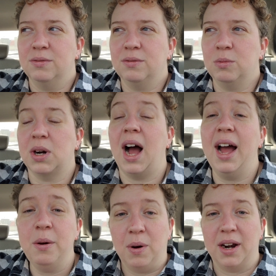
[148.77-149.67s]
what
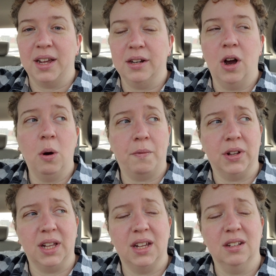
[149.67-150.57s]
I wanted,
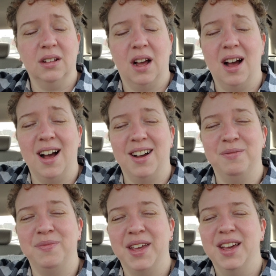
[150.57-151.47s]
hopefully,
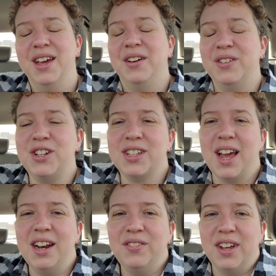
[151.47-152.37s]
which is
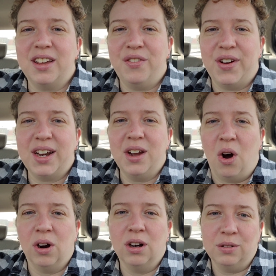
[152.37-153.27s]
kind of like a funny
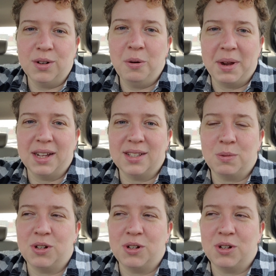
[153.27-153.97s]
horror romance,